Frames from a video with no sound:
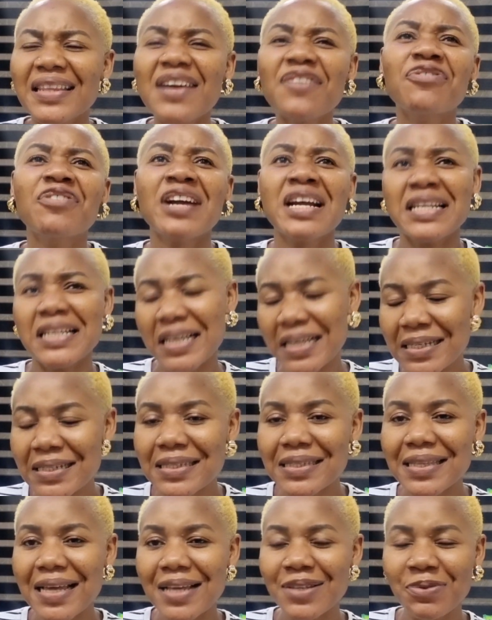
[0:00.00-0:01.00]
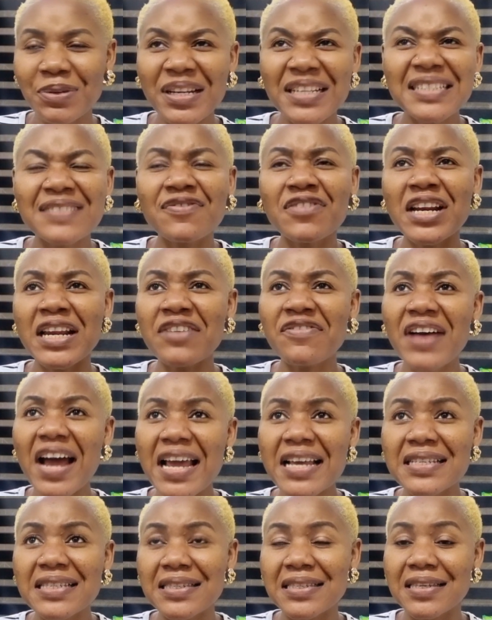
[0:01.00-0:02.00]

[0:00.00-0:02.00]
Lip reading: Take for an instance, whenever I